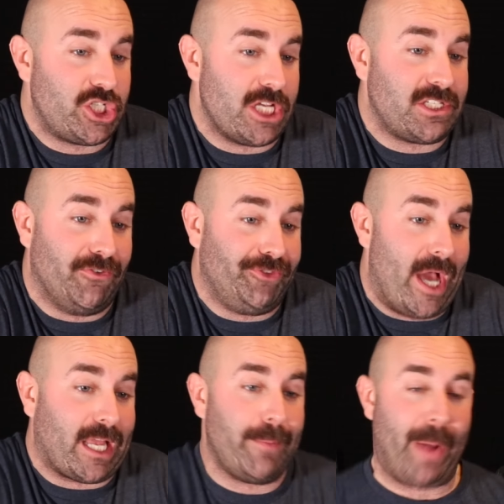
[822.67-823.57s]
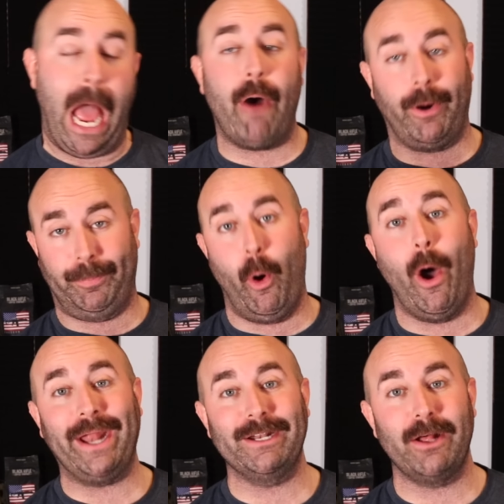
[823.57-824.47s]
just a fucking
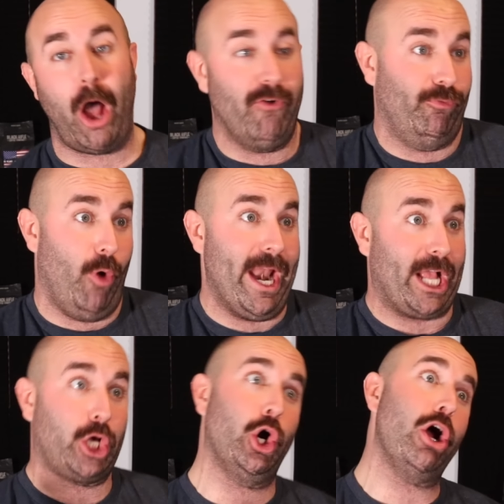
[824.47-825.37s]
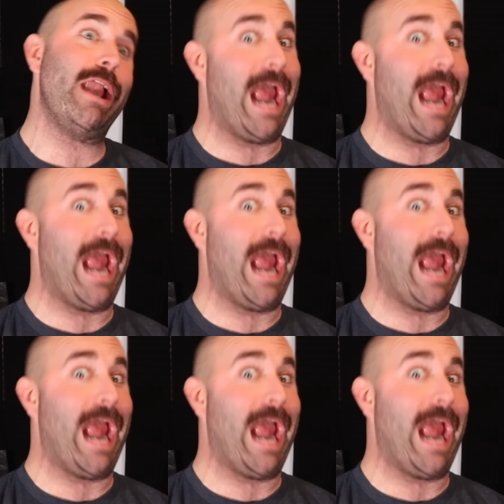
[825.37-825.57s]
PowerPoint of what it could